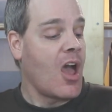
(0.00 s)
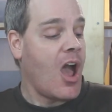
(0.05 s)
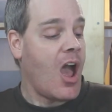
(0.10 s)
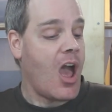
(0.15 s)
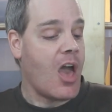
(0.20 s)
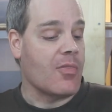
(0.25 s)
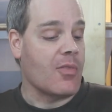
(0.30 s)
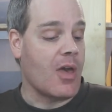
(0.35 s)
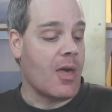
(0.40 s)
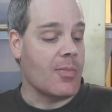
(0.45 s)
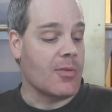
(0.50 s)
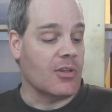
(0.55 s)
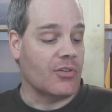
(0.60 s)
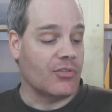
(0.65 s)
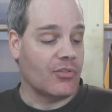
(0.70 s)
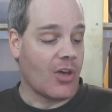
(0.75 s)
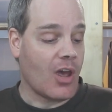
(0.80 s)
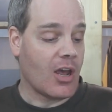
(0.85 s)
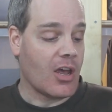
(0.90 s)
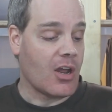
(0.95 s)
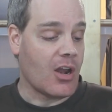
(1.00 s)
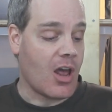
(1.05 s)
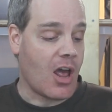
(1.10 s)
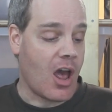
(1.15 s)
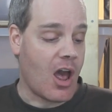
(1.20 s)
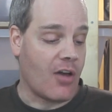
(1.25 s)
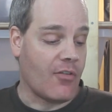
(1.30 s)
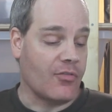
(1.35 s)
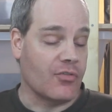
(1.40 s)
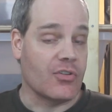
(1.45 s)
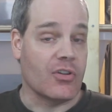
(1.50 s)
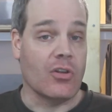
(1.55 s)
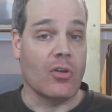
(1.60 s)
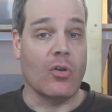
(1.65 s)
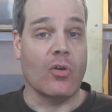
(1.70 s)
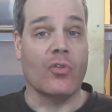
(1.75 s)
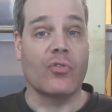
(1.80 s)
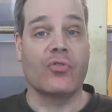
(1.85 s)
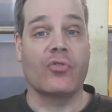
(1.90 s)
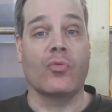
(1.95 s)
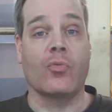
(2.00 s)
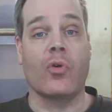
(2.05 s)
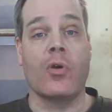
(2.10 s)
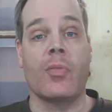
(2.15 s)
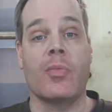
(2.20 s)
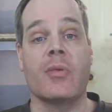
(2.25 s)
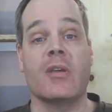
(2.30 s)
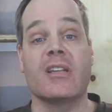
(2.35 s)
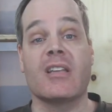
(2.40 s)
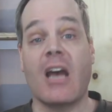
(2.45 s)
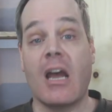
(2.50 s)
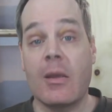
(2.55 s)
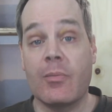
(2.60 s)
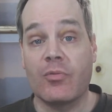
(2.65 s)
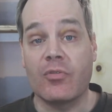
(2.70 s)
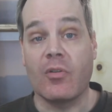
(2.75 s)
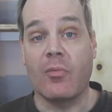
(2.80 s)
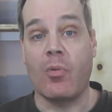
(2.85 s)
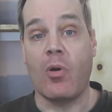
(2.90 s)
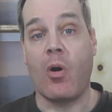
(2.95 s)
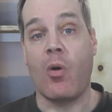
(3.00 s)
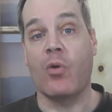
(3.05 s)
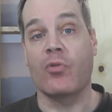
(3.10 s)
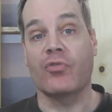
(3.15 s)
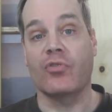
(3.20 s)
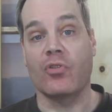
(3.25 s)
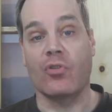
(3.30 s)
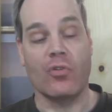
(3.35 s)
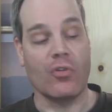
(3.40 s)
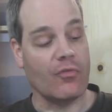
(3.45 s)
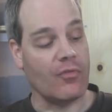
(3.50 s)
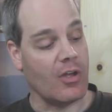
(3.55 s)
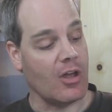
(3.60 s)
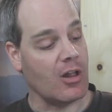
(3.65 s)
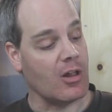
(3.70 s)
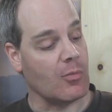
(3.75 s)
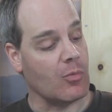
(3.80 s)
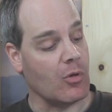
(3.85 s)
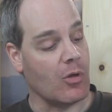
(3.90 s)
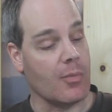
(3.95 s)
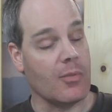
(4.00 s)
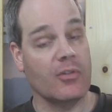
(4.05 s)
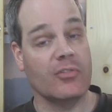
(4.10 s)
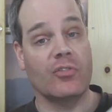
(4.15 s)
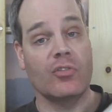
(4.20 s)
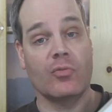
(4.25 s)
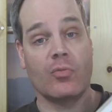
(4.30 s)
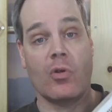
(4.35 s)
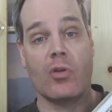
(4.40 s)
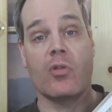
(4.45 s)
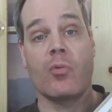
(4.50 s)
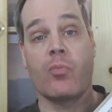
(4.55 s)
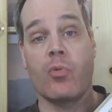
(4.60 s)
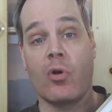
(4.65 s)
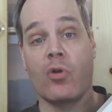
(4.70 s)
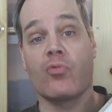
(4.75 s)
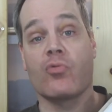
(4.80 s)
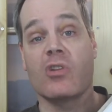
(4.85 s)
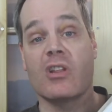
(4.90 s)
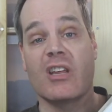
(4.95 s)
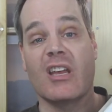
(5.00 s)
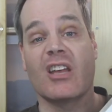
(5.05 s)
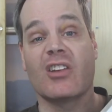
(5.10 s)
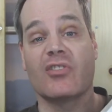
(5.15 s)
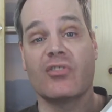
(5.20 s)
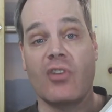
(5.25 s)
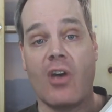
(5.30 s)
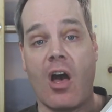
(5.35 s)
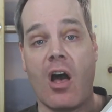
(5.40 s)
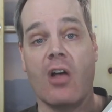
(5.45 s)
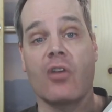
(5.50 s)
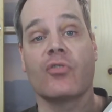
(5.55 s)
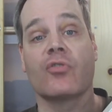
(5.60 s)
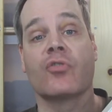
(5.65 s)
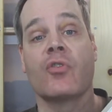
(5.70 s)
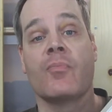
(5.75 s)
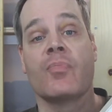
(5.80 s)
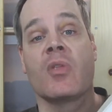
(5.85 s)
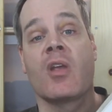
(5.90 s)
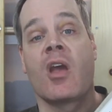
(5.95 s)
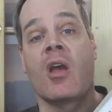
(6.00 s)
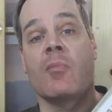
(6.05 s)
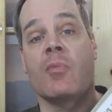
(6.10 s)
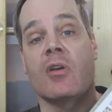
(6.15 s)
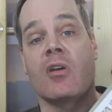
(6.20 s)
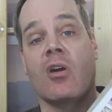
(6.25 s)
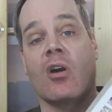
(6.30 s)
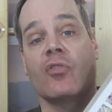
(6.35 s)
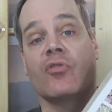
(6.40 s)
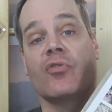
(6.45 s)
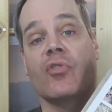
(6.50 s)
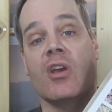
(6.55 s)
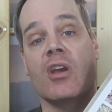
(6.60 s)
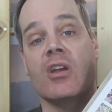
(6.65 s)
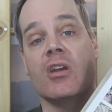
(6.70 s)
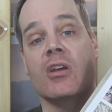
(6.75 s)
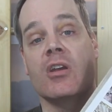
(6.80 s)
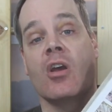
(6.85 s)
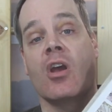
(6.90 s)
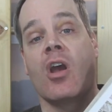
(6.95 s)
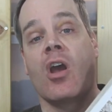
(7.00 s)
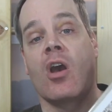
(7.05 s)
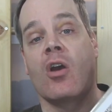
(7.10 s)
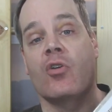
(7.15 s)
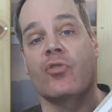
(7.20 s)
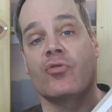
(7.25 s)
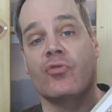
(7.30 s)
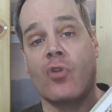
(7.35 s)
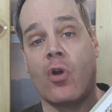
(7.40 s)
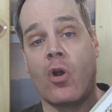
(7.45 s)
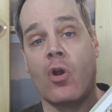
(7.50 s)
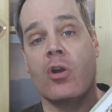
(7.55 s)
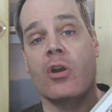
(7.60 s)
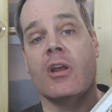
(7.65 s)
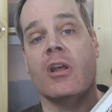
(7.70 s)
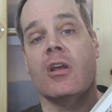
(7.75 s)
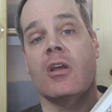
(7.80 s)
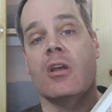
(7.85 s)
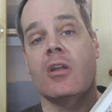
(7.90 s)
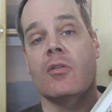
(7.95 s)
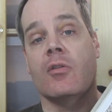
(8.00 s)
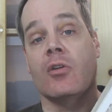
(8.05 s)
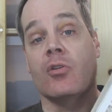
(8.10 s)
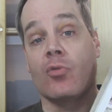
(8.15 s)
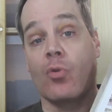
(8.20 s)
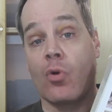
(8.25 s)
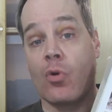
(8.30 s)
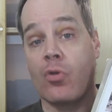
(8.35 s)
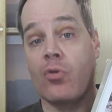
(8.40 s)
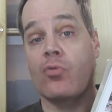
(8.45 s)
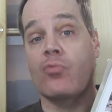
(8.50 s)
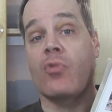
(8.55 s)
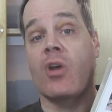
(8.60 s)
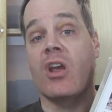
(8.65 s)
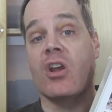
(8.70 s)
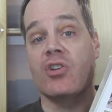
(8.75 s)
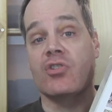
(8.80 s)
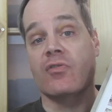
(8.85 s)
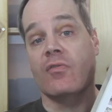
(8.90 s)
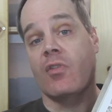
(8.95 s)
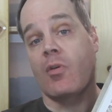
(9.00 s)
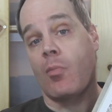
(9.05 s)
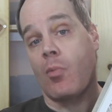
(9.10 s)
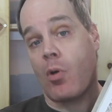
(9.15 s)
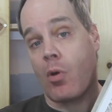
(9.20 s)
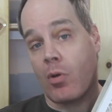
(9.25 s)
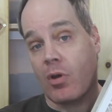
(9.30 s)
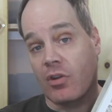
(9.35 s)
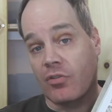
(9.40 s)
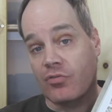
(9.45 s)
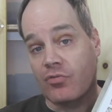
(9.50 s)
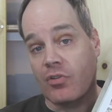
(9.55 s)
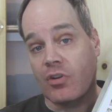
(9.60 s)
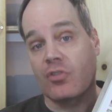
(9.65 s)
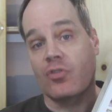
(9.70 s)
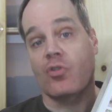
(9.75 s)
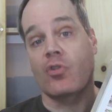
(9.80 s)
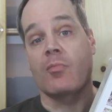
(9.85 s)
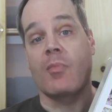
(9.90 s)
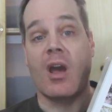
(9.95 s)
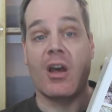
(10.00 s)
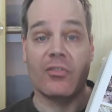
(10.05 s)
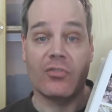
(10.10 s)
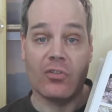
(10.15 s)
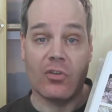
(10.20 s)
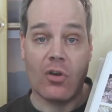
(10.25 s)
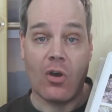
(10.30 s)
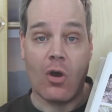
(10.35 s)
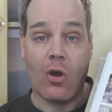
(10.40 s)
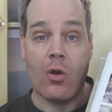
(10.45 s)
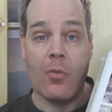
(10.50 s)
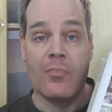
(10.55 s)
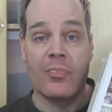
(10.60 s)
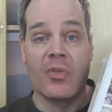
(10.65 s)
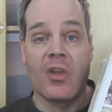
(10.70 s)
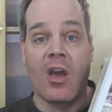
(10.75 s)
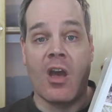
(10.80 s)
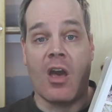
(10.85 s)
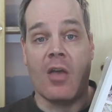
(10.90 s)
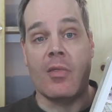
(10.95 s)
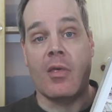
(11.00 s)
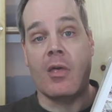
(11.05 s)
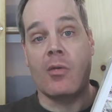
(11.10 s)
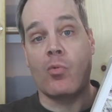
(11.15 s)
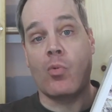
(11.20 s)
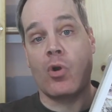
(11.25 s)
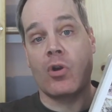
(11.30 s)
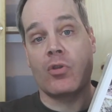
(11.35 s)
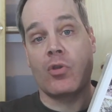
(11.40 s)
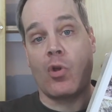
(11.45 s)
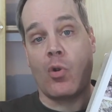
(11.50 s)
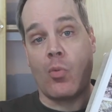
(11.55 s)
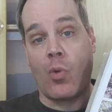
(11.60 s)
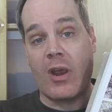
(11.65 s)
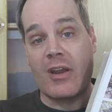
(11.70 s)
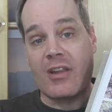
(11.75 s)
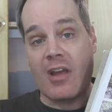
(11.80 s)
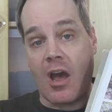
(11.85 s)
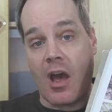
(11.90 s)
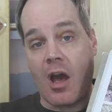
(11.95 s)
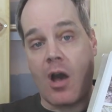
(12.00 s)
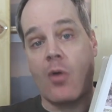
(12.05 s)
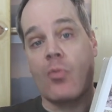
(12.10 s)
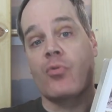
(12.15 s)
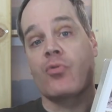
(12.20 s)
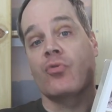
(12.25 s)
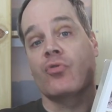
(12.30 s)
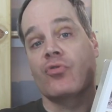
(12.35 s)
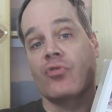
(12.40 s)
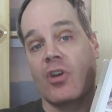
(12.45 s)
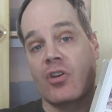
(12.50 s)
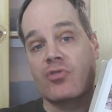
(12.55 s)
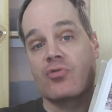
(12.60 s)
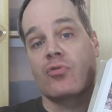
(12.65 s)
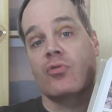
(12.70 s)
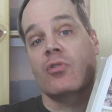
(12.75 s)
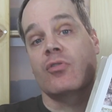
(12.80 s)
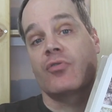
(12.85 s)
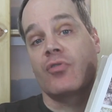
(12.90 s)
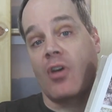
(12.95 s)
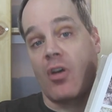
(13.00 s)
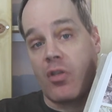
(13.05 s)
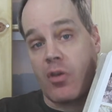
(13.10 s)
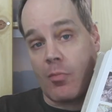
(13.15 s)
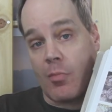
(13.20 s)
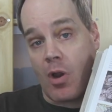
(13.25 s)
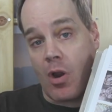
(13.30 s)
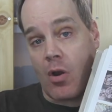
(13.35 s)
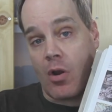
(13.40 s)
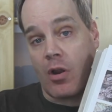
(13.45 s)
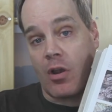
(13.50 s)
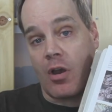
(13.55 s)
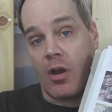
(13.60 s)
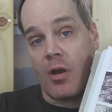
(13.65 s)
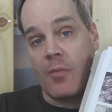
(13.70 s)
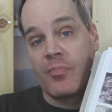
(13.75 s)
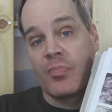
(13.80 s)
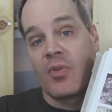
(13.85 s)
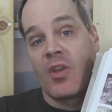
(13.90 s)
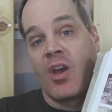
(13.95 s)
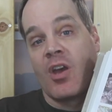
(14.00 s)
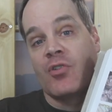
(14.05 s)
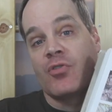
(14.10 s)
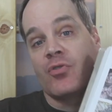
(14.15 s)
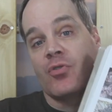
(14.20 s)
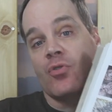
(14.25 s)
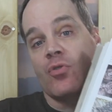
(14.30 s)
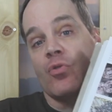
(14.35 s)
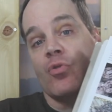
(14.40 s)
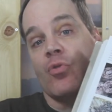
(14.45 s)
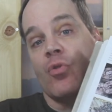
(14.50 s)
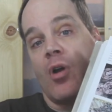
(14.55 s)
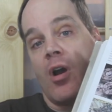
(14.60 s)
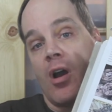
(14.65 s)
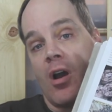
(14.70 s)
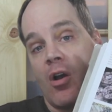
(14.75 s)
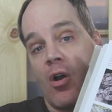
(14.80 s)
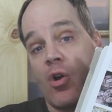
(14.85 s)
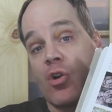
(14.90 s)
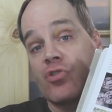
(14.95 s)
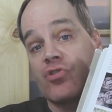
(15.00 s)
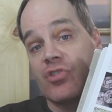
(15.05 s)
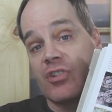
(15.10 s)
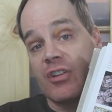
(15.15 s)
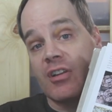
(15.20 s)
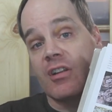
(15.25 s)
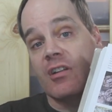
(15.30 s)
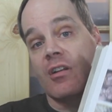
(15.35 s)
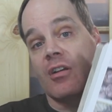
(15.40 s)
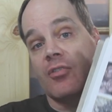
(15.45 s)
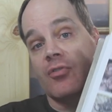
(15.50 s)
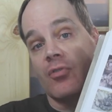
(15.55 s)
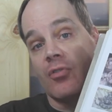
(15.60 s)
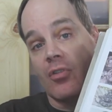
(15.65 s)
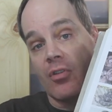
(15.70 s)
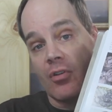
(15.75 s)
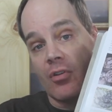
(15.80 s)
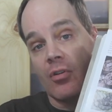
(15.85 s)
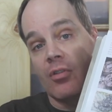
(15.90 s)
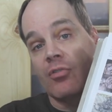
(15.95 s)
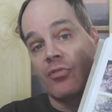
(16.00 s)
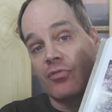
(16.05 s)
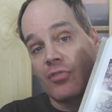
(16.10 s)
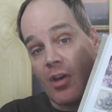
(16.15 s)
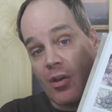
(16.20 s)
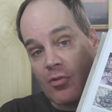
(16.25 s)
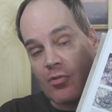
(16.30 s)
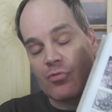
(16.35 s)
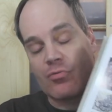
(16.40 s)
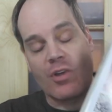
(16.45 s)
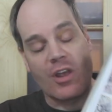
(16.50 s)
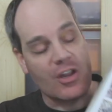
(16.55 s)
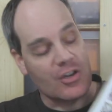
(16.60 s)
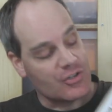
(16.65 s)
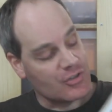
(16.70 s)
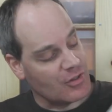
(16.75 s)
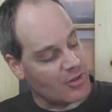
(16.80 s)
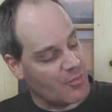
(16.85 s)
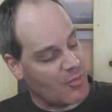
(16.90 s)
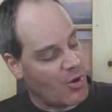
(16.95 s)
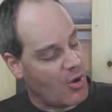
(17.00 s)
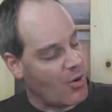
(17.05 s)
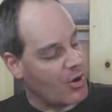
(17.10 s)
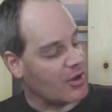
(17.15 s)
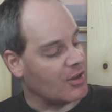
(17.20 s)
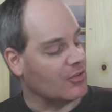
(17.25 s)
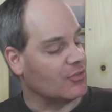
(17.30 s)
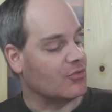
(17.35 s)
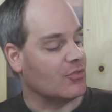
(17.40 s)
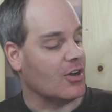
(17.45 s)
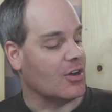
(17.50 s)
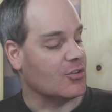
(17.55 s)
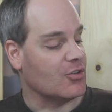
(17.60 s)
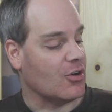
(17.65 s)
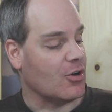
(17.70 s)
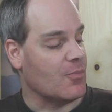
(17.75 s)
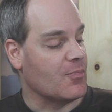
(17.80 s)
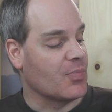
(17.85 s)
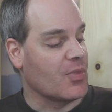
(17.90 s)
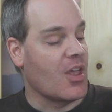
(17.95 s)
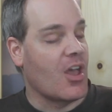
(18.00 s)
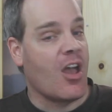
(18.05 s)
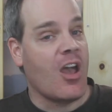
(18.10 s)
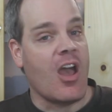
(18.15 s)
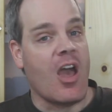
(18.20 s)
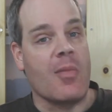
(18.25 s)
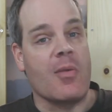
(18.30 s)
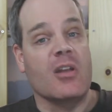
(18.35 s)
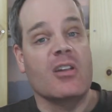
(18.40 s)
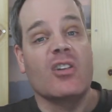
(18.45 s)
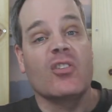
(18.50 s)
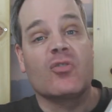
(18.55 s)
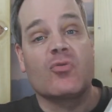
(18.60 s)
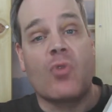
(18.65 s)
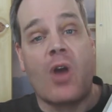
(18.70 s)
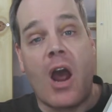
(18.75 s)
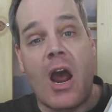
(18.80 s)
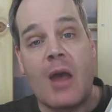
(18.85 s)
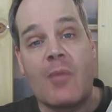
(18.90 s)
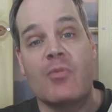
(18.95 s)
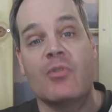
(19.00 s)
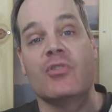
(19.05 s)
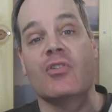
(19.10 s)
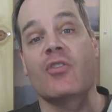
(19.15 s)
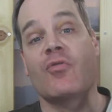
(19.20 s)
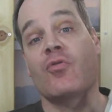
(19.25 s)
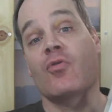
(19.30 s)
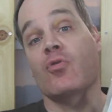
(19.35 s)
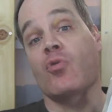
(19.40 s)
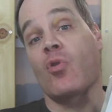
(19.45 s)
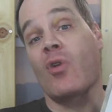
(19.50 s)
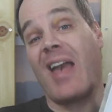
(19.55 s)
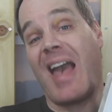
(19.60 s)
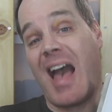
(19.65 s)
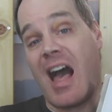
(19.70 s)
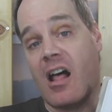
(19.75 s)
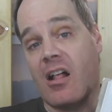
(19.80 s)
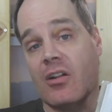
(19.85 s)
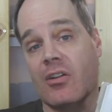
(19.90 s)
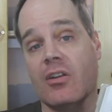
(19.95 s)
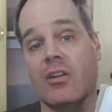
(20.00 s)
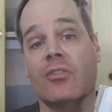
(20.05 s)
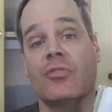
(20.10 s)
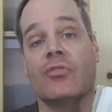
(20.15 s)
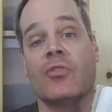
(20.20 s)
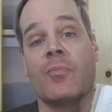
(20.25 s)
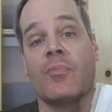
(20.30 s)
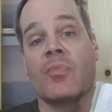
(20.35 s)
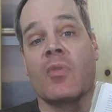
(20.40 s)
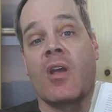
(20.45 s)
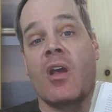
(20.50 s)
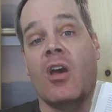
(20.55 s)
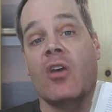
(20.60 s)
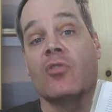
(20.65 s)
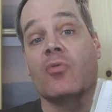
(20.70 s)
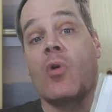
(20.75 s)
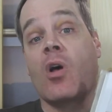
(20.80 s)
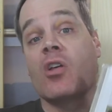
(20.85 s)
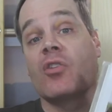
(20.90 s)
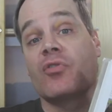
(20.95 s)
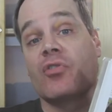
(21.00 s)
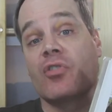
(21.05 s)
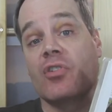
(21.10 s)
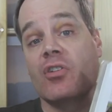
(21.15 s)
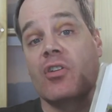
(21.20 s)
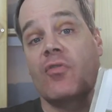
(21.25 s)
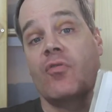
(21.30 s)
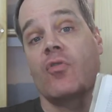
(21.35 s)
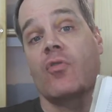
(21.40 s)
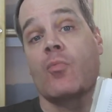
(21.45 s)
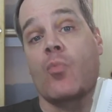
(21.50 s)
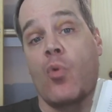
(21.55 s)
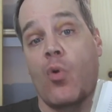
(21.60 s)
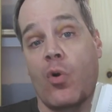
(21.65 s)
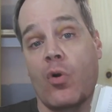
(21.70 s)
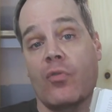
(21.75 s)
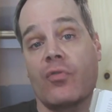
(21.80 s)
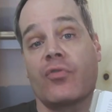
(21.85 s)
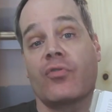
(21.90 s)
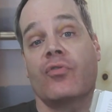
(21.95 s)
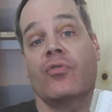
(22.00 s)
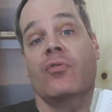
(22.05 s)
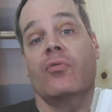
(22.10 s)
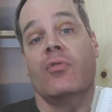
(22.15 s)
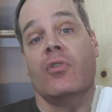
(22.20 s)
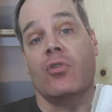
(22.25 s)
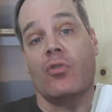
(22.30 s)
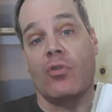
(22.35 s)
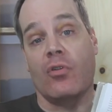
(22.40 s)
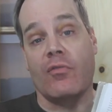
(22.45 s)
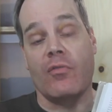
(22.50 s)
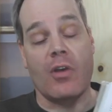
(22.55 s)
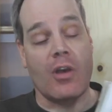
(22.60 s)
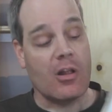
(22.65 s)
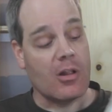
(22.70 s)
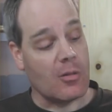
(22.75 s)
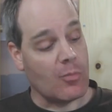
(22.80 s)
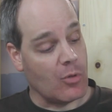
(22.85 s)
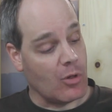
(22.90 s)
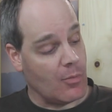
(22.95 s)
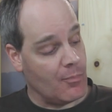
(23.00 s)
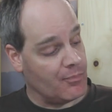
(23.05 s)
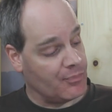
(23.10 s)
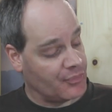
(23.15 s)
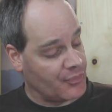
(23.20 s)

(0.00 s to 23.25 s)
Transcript: And then the second half deals with the types of boas that are available. And this is where the book really excels, because they start in the northern range of the boa constrictor in Mexico, and then work their way down through Central and South America to uh, Argentina, to the southern range of the boa constrictor. And they describe the different localities as well as the different morphs that are available.